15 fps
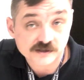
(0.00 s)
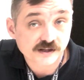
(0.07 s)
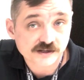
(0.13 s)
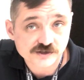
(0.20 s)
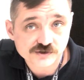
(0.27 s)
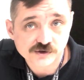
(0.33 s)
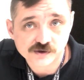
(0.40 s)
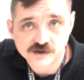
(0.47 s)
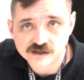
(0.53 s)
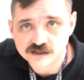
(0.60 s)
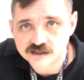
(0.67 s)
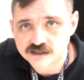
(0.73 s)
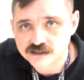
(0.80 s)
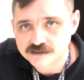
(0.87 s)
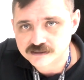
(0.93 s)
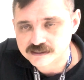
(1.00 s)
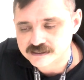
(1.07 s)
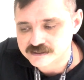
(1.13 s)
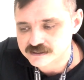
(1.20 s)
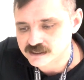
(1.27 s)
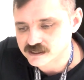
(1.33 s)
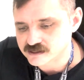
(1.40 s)
And that's true,
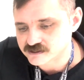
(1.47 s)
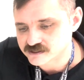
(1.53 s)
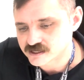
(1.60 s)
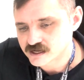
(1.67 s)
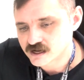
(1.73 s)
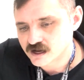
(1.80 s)
it does.